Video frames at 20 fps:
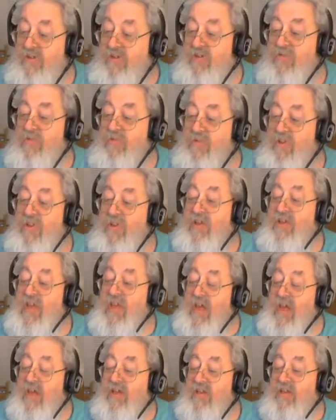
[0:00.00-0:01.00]
to fill in
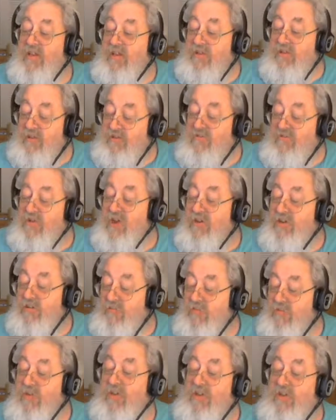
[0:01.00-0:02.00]

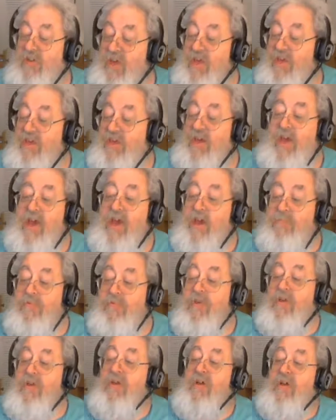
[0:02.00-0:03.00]
that gap
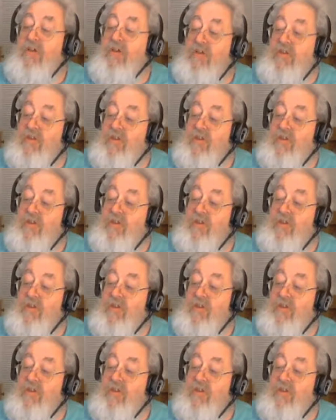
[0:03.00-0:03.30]
to let